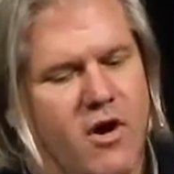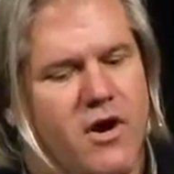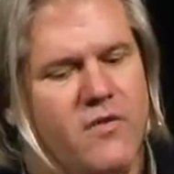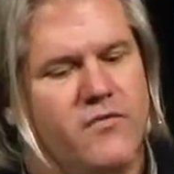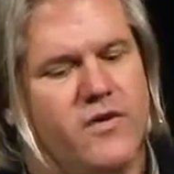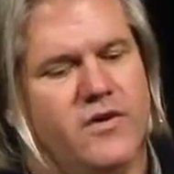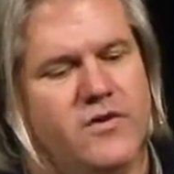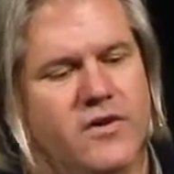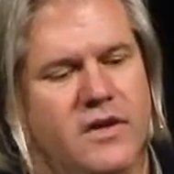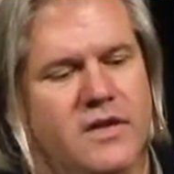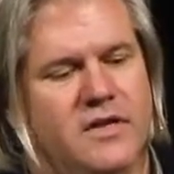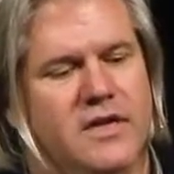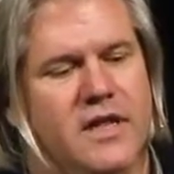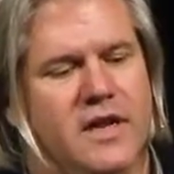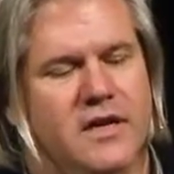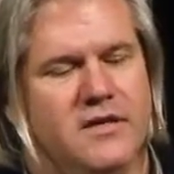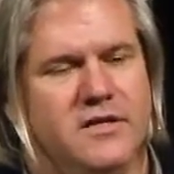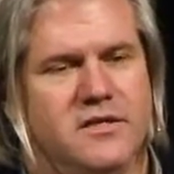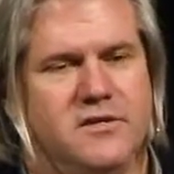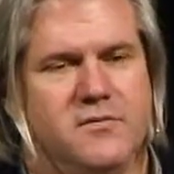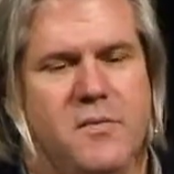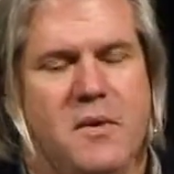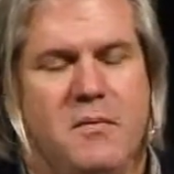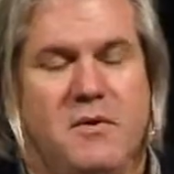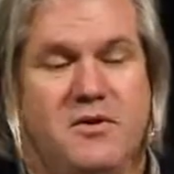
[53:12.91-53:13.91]
artificial
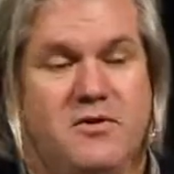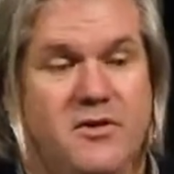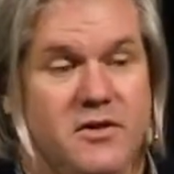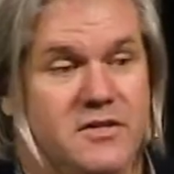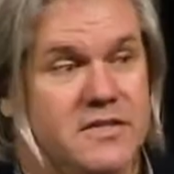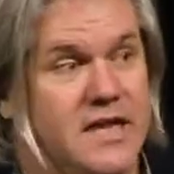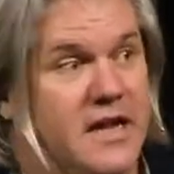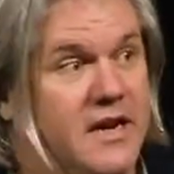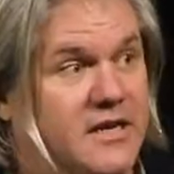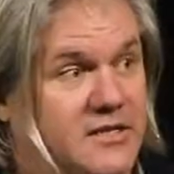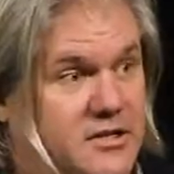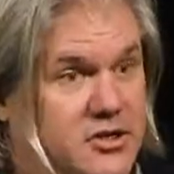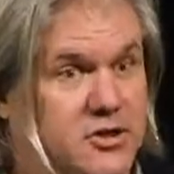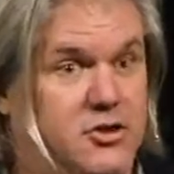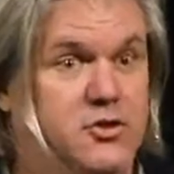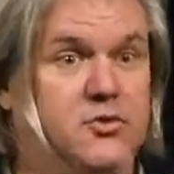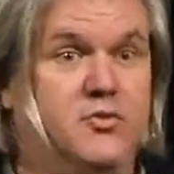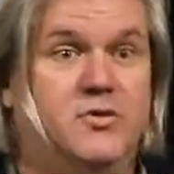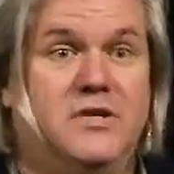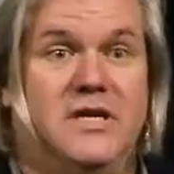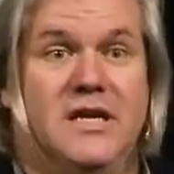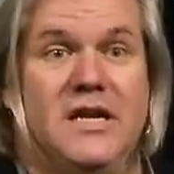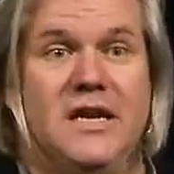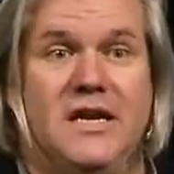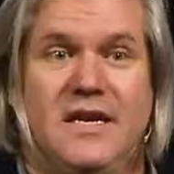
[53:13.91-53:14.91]
intelligence maybe starts out as a
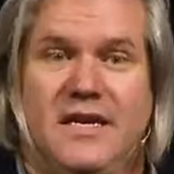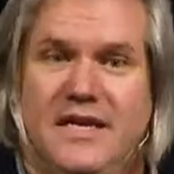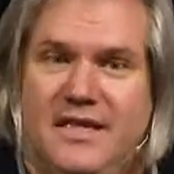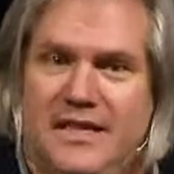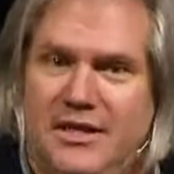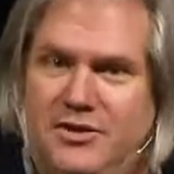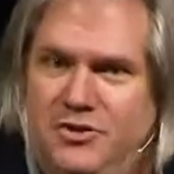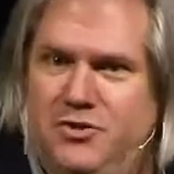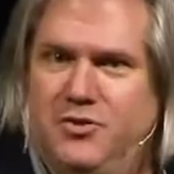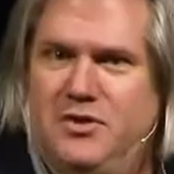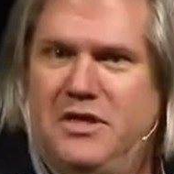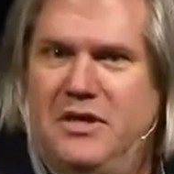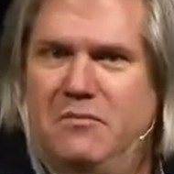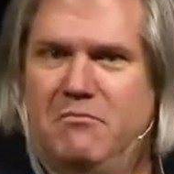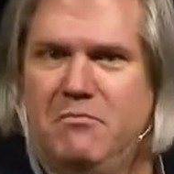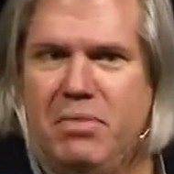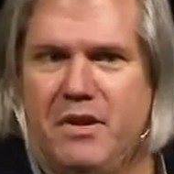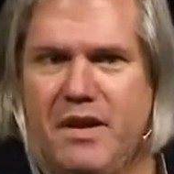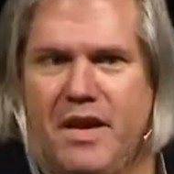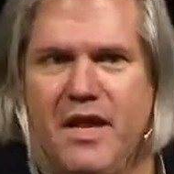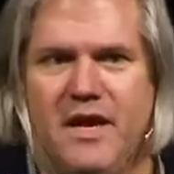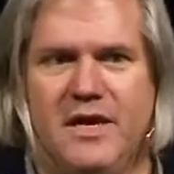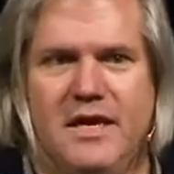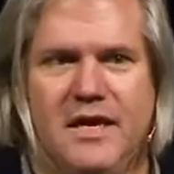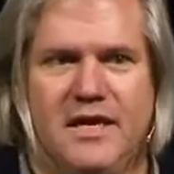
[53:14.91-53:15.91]
utility that you
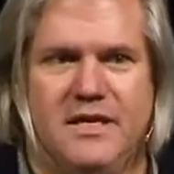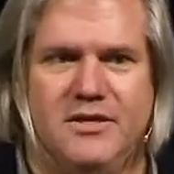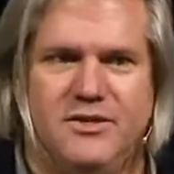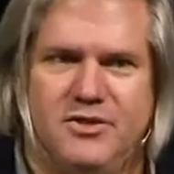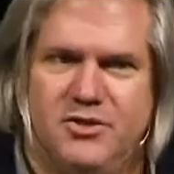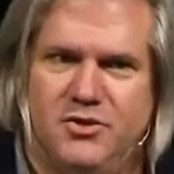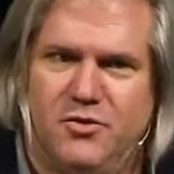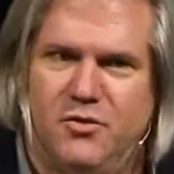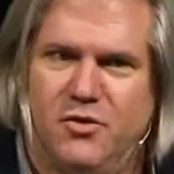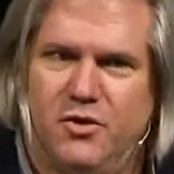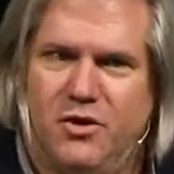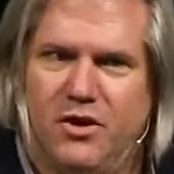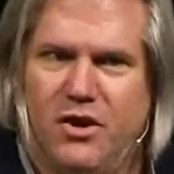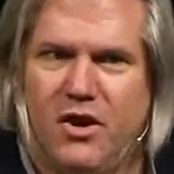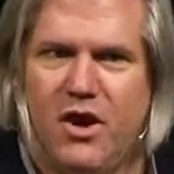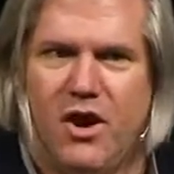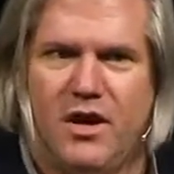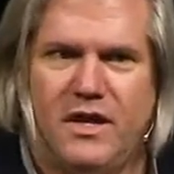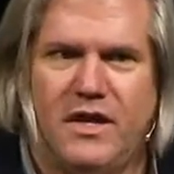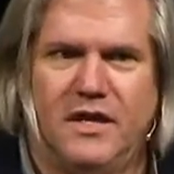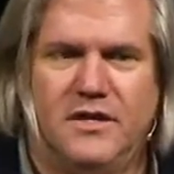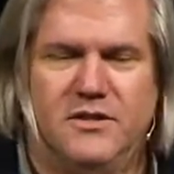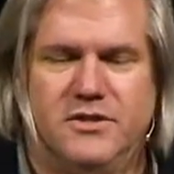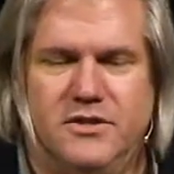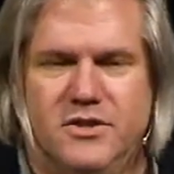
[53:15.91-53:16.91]
can plug into or
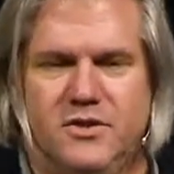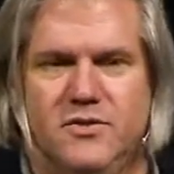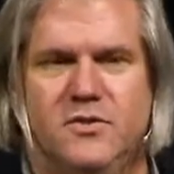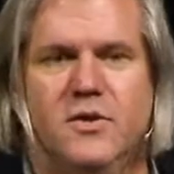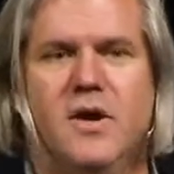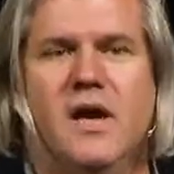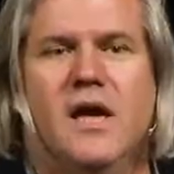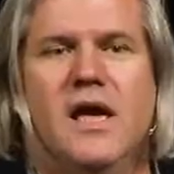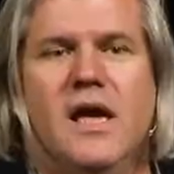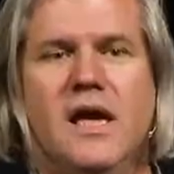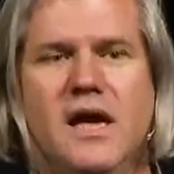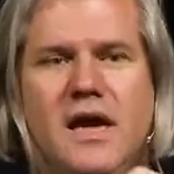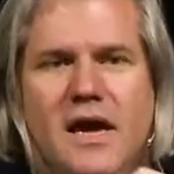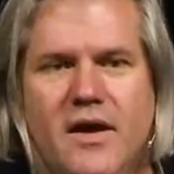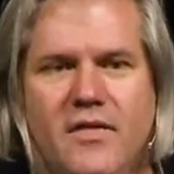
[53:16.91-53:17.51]
log into,